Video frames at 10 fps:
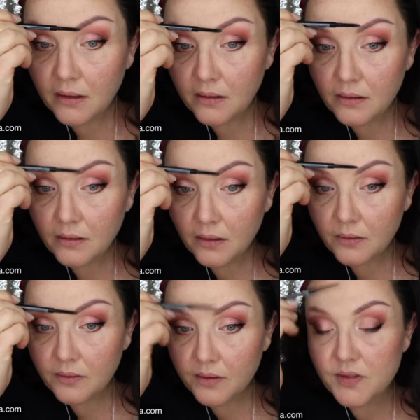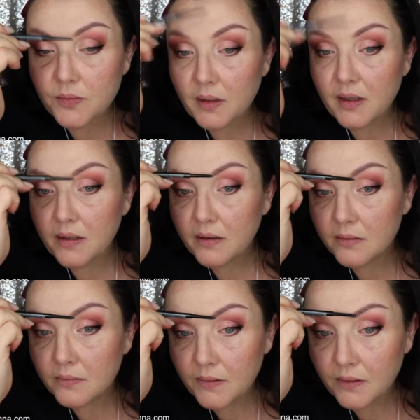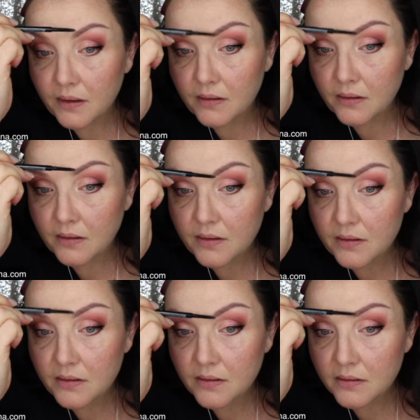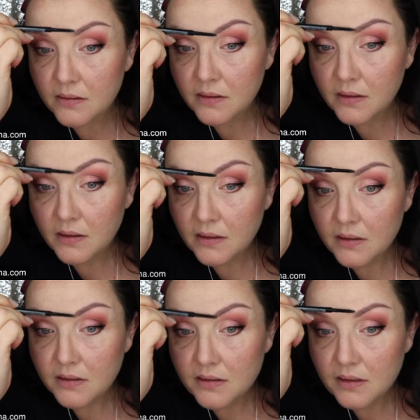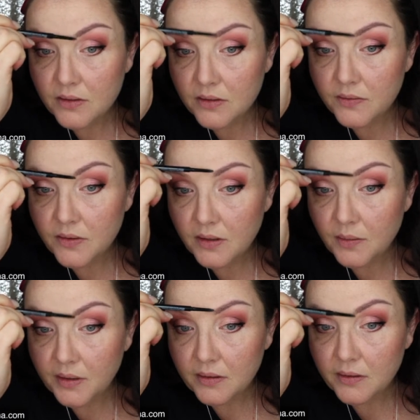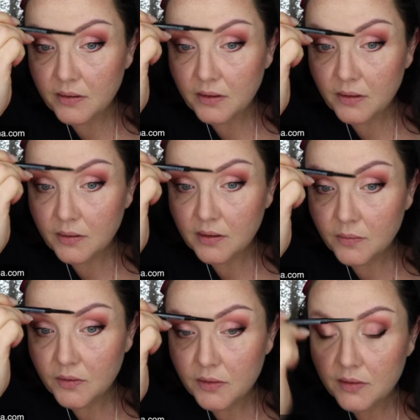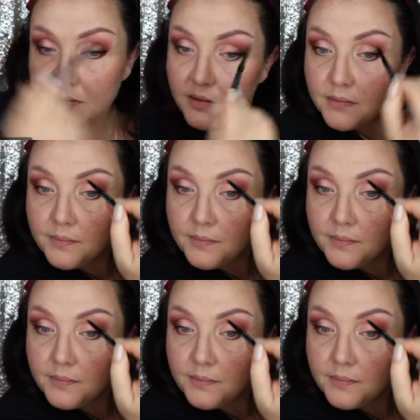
You can go this way when you get to this section of your eyebrow, you can go upwards.